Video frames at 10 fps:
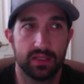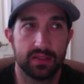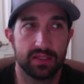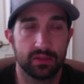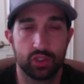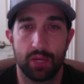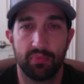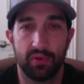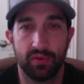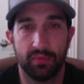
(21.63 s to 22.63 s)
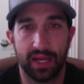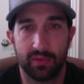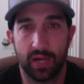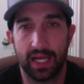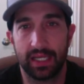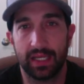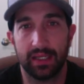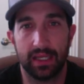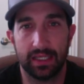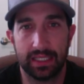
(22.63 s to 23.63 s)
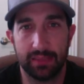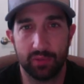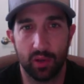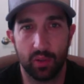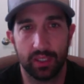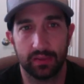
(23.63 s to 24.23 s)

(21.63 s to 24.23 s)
still jump on the bandwagon and keep going.